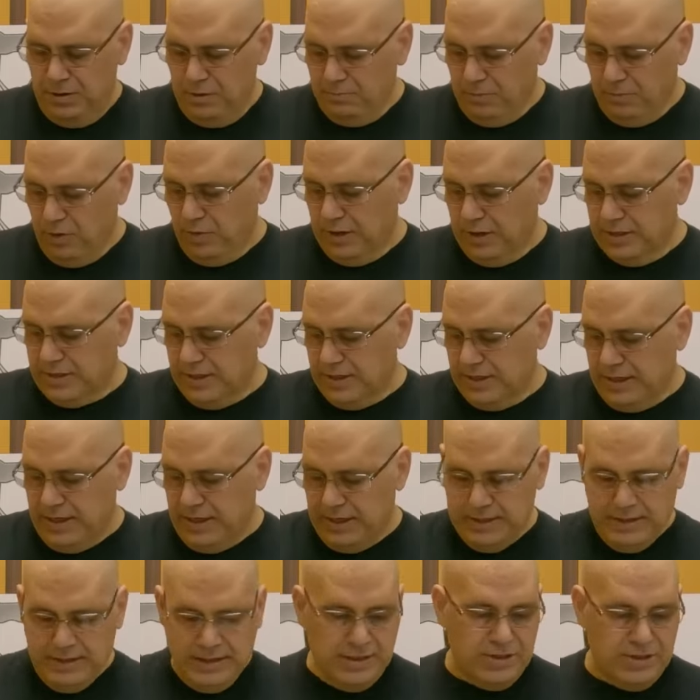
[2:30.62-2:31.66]
But once
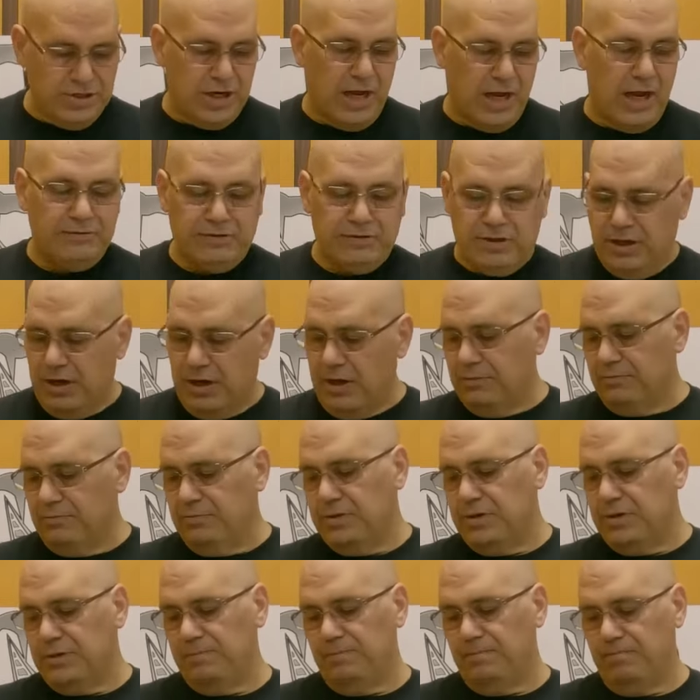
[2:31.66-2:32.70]
again, this shaft
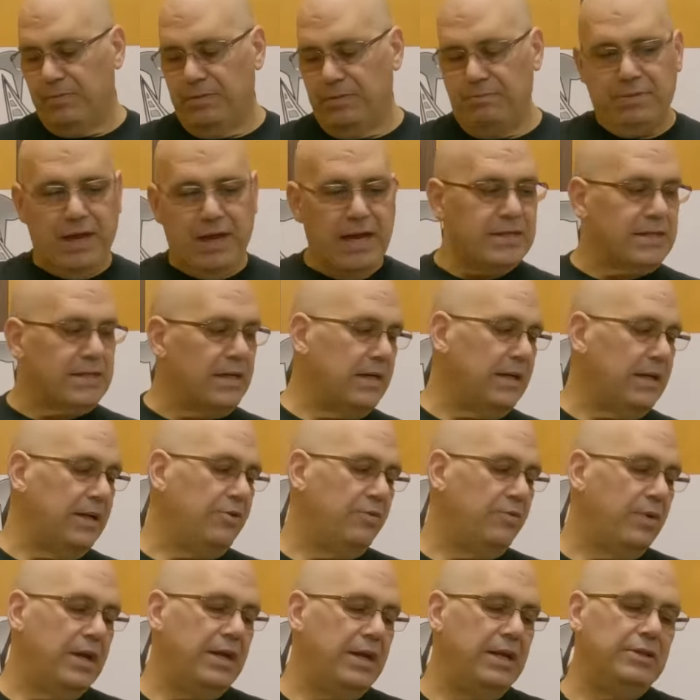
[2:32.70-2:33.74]
comes basically
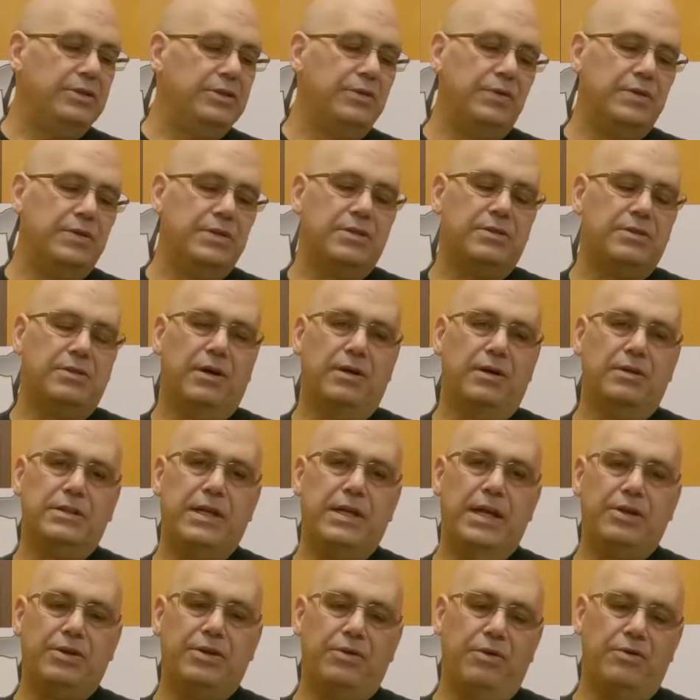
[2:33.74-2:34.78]
ready to install.
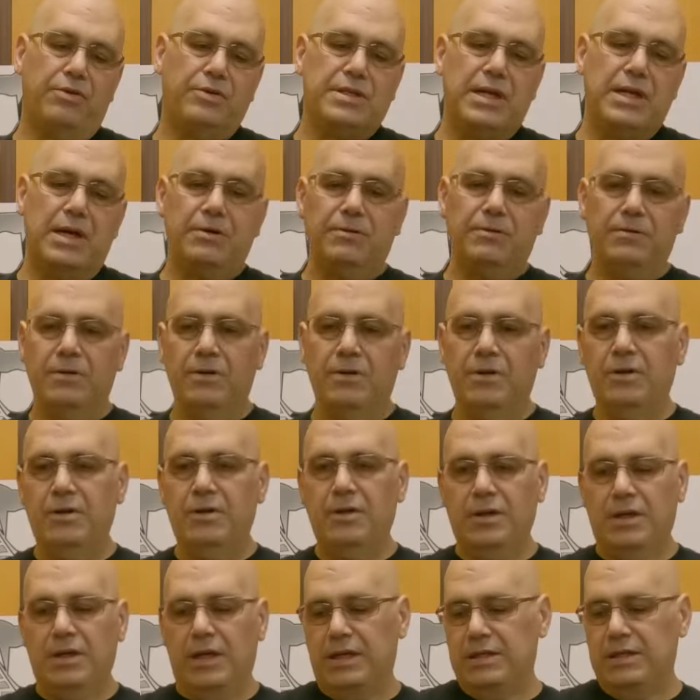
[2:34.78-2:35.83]
Take yours out,
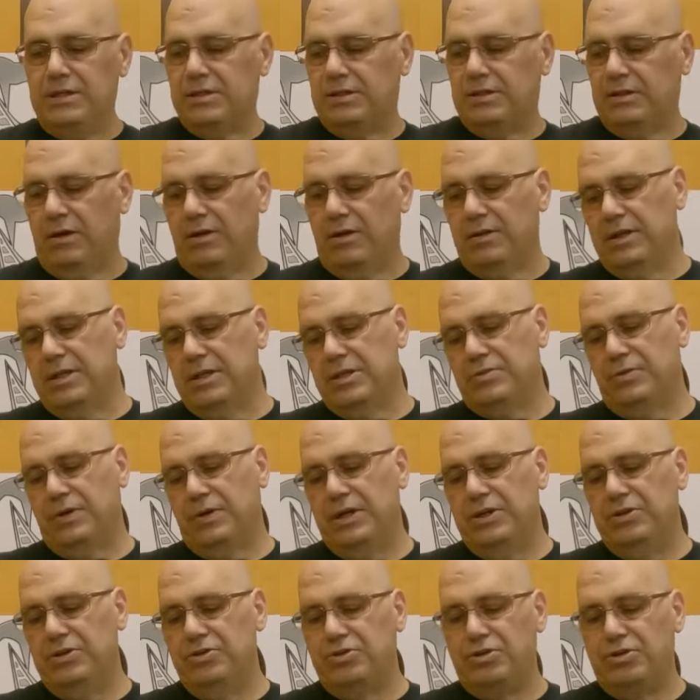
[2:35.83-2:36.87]
install this
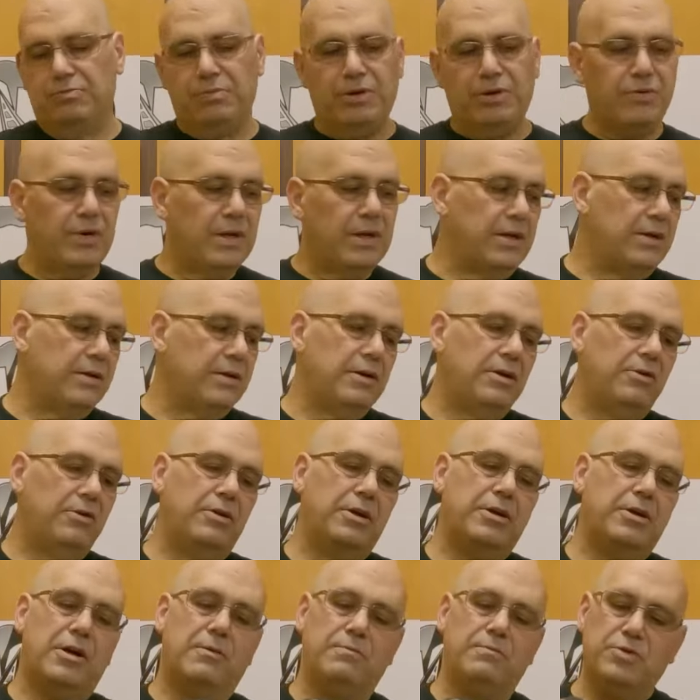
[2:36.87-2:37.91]
one, and you should be ready to go.
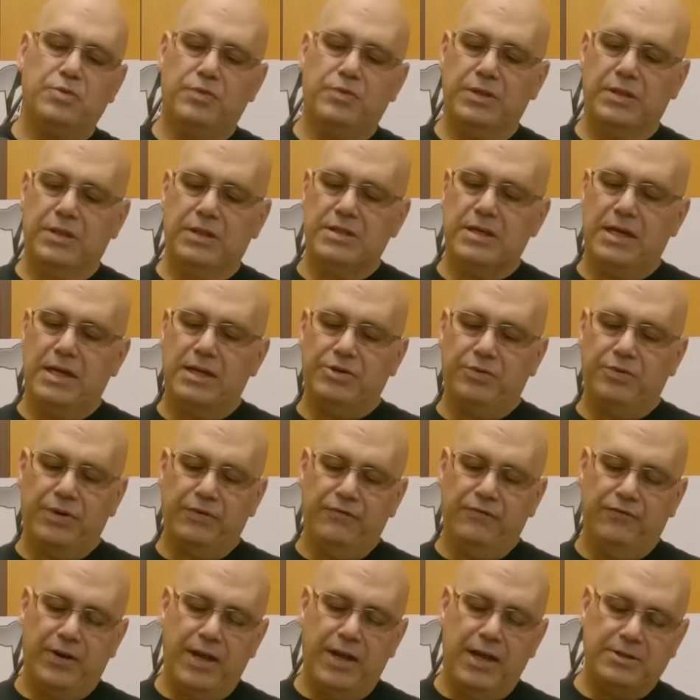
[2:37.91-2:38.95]
It comes with the
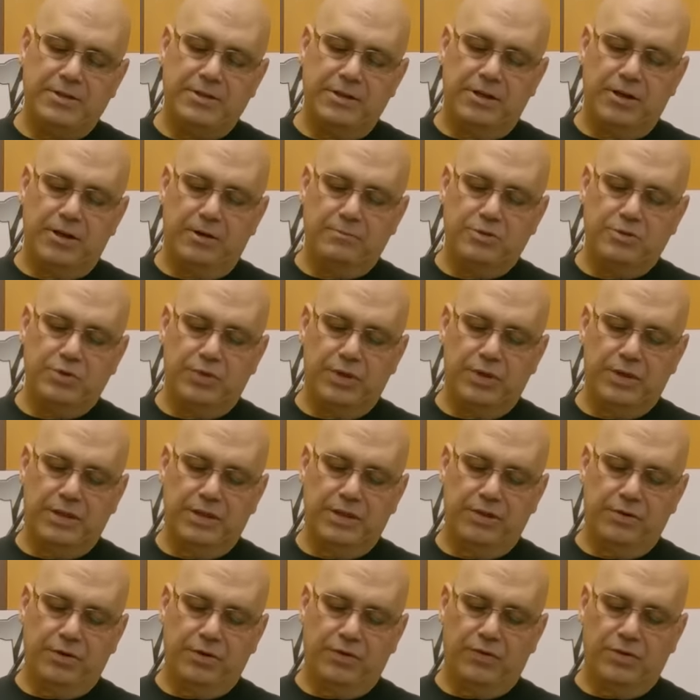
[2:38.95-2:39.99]
centering flange, it comes with
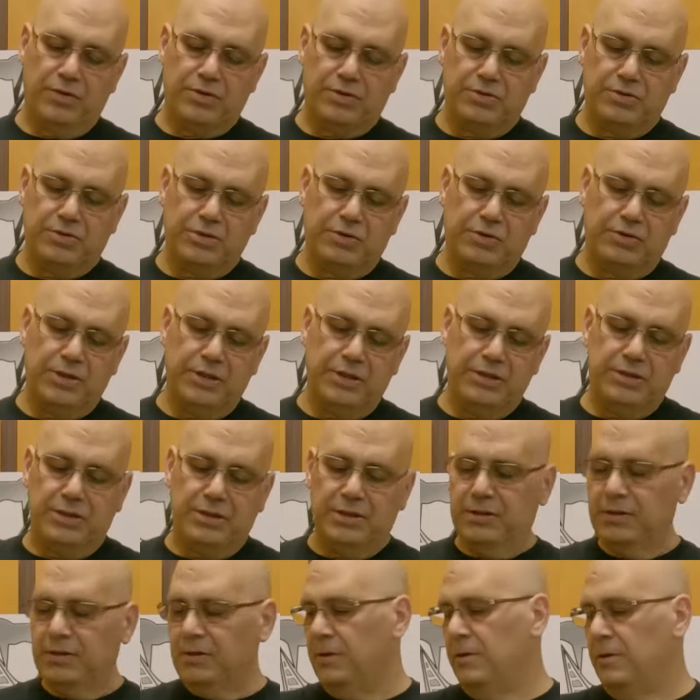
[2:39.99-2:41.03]
the universal
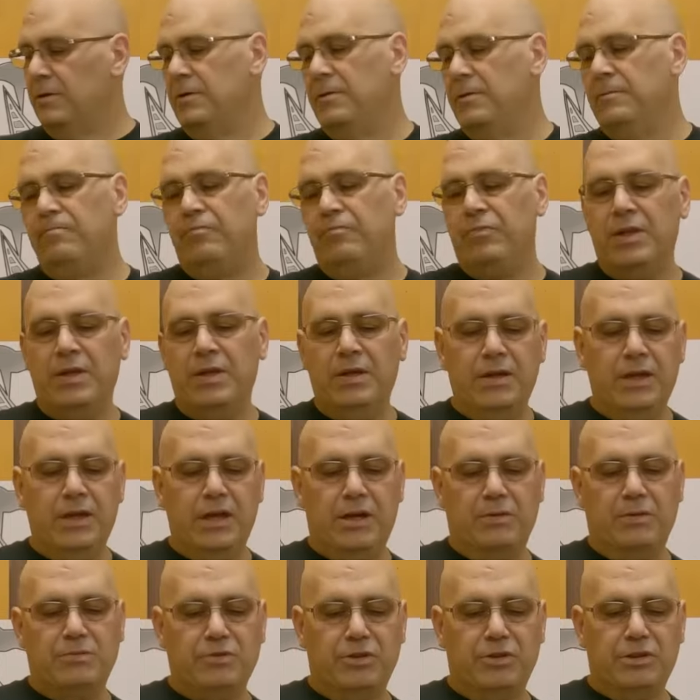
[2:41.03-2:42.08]
joint,
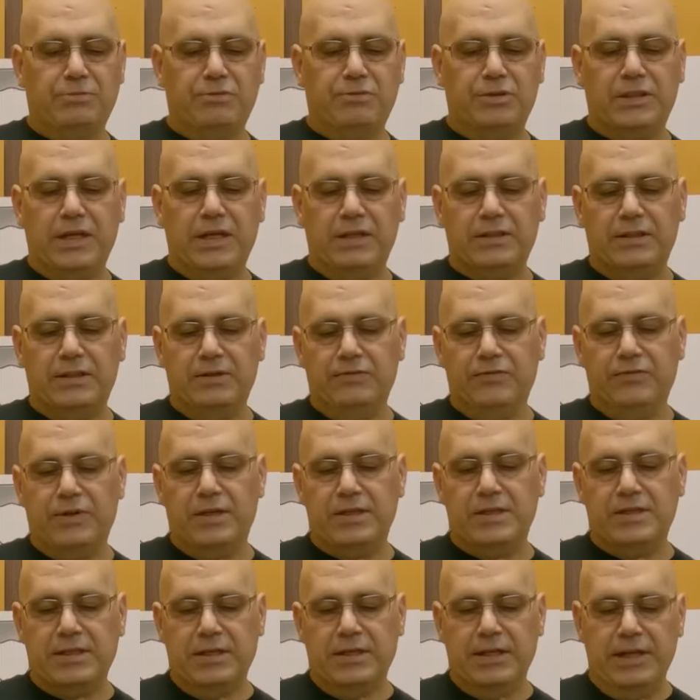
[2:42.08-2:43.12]
it comes with the protective
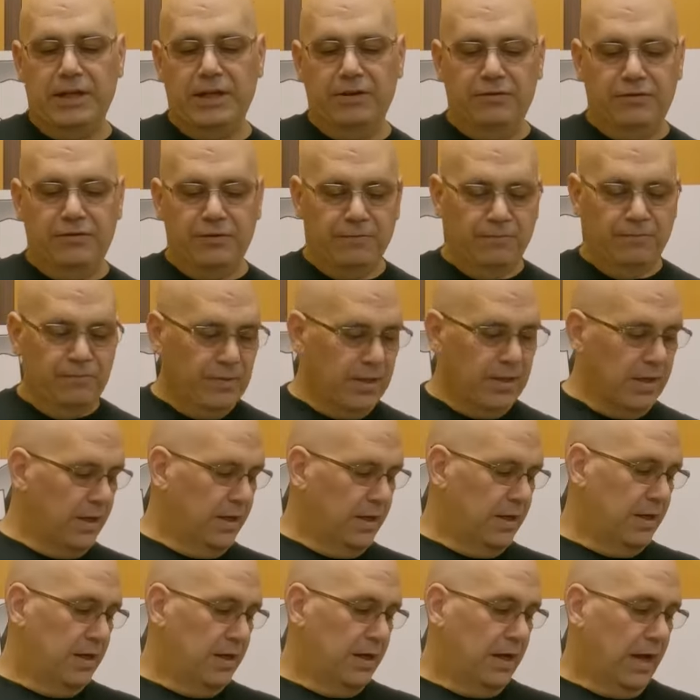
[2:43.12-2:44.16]
sleeve,
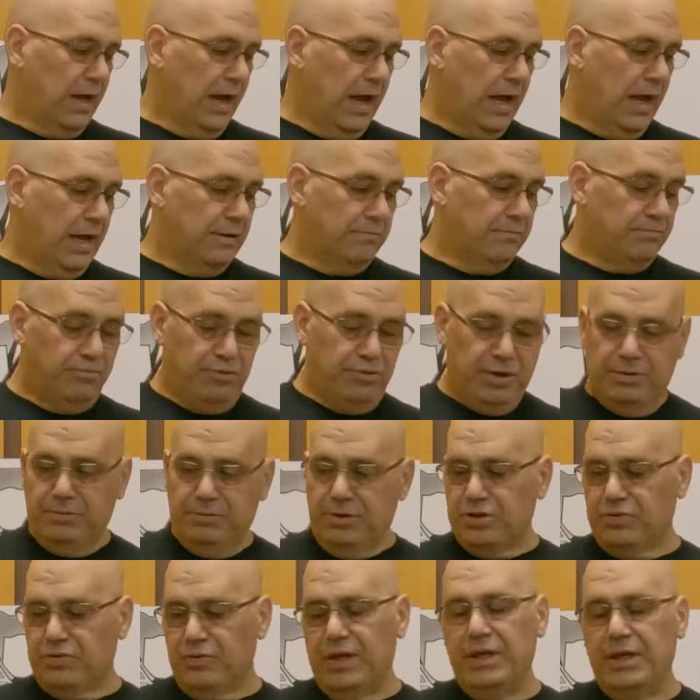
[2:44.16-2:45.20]
and pretty
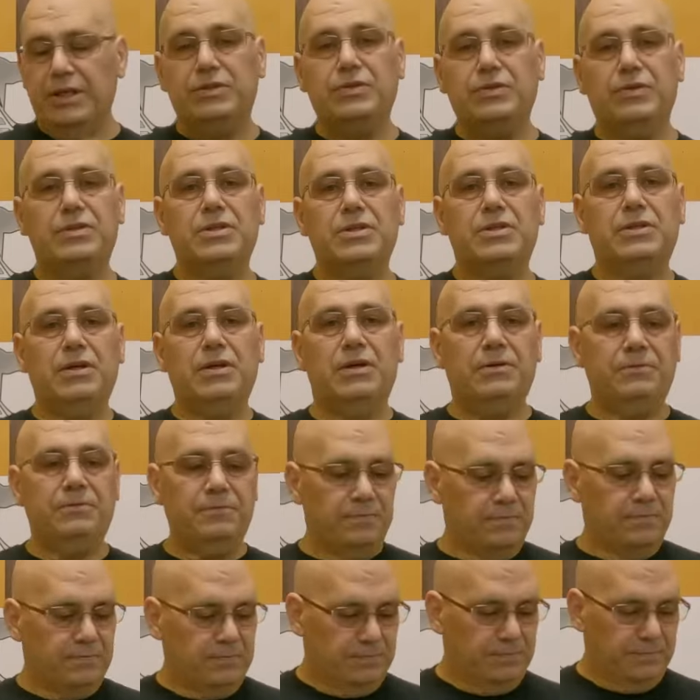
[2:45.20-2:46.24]
much ready to install.